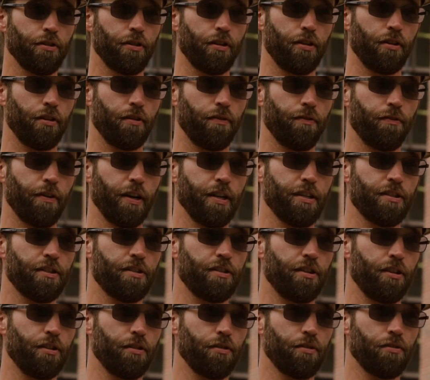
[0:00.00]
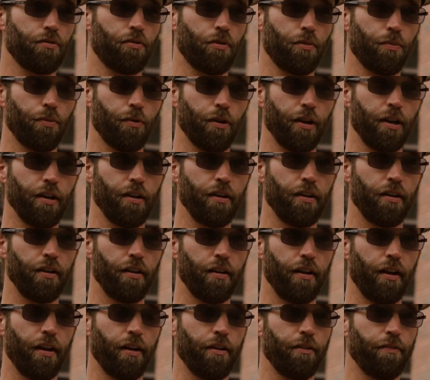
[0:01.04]
of Francis Steel Incorporated
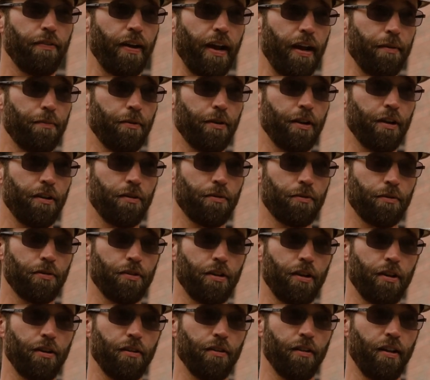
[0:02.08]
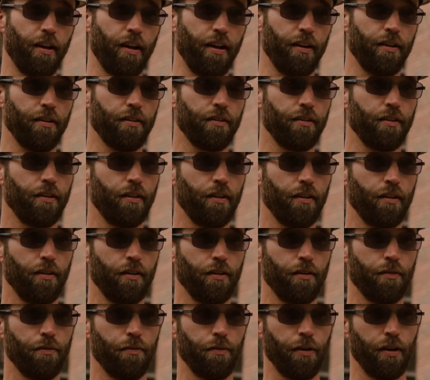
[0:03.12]
out of Aberdeen, North Carolina.
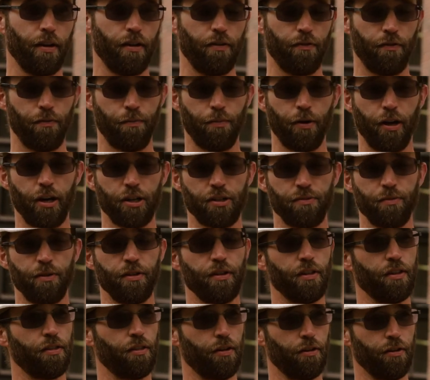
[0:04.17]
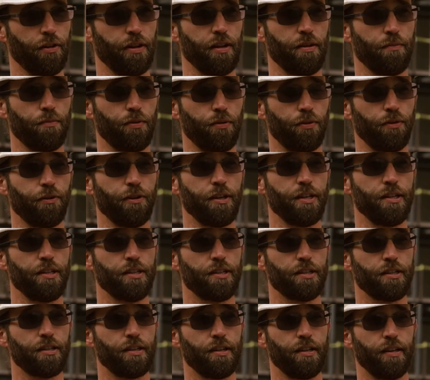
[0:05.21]
We have approximately 30
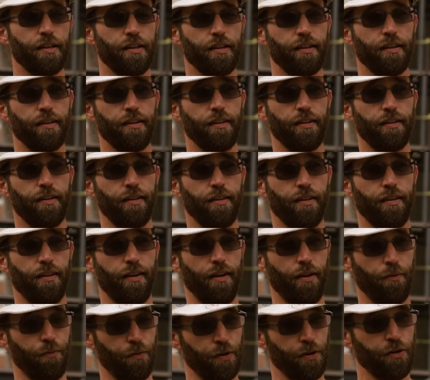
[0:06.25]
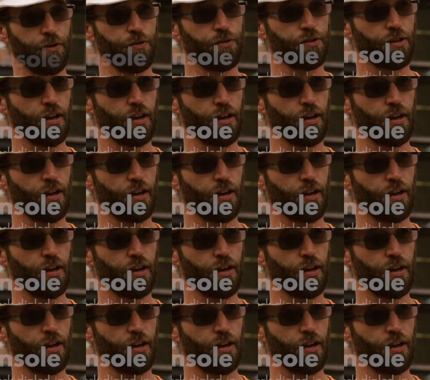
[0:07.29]
employees, and we use